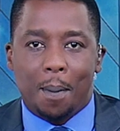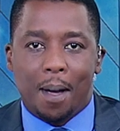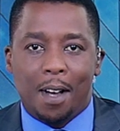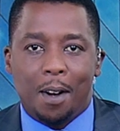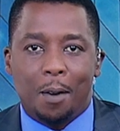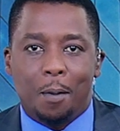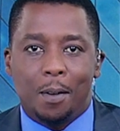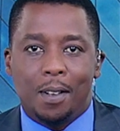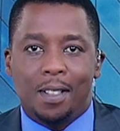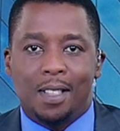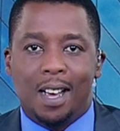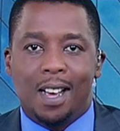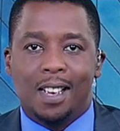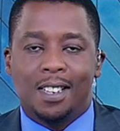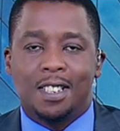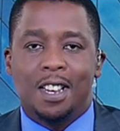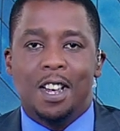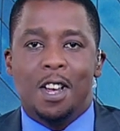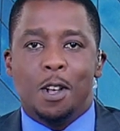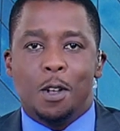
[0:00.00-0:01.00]
back with
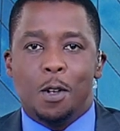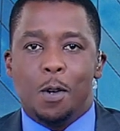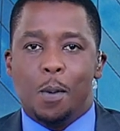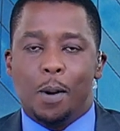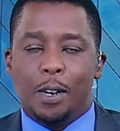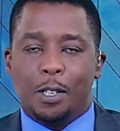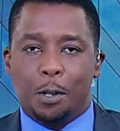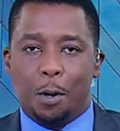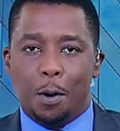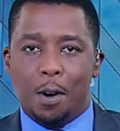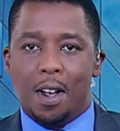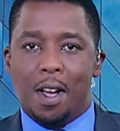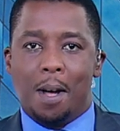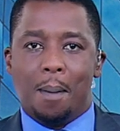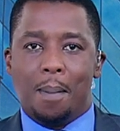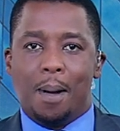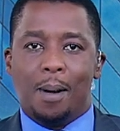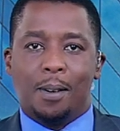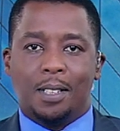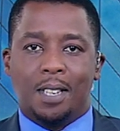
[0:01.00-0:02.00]
us. You were talking
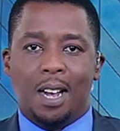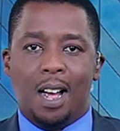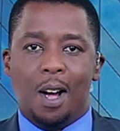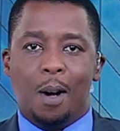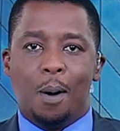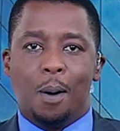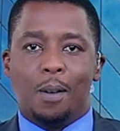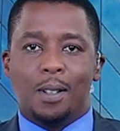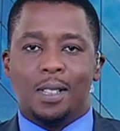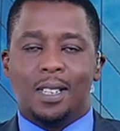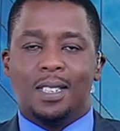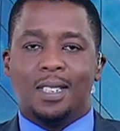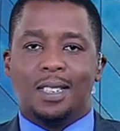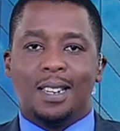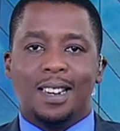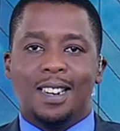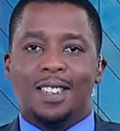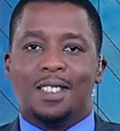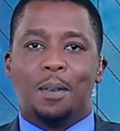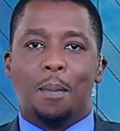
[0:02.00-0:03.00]
about how this
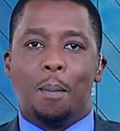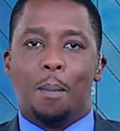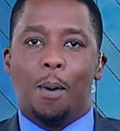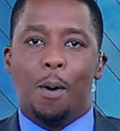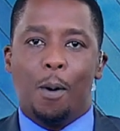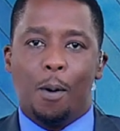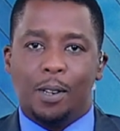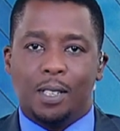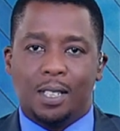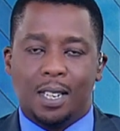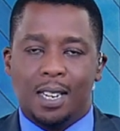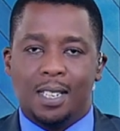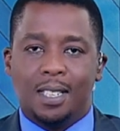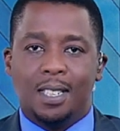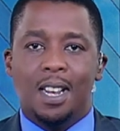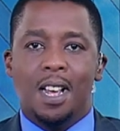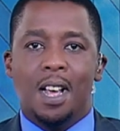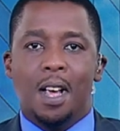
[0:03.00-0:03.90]
deal is important,